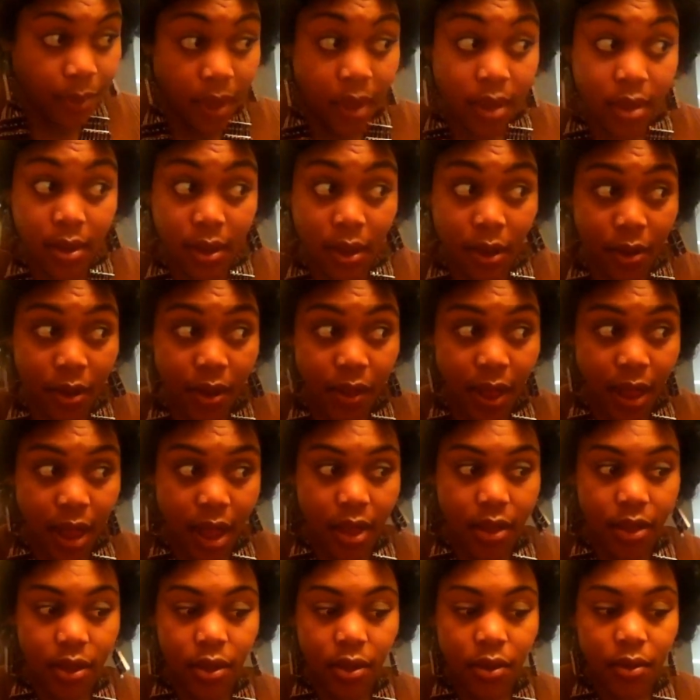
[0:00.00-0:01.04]
So the only thing
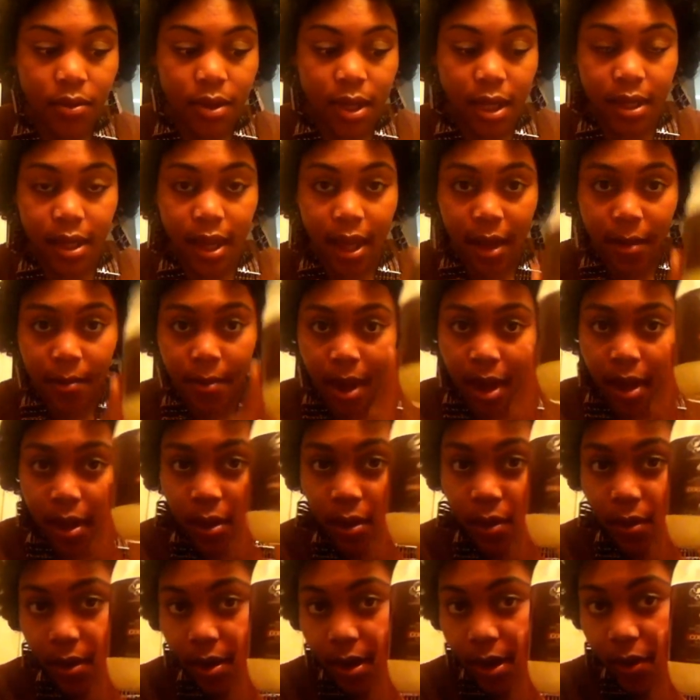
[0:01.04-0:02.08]
I do is I take my
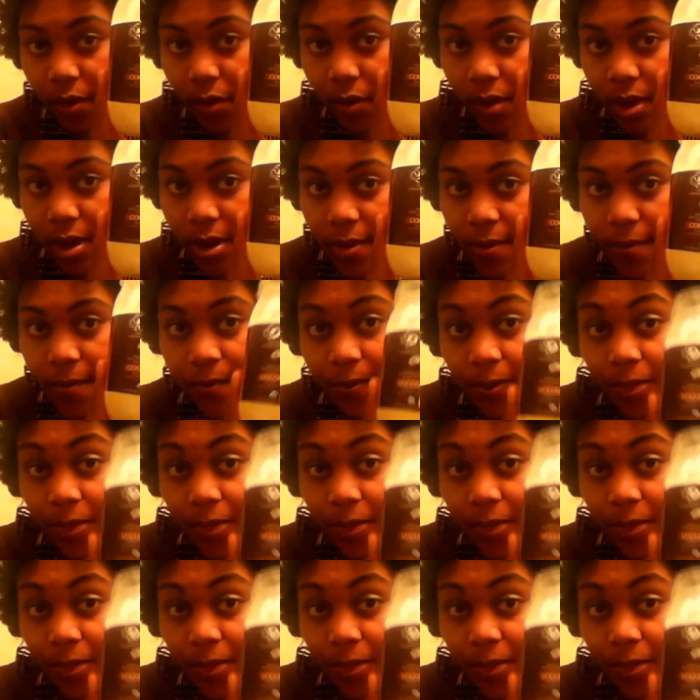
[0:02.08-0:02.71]
coconut oil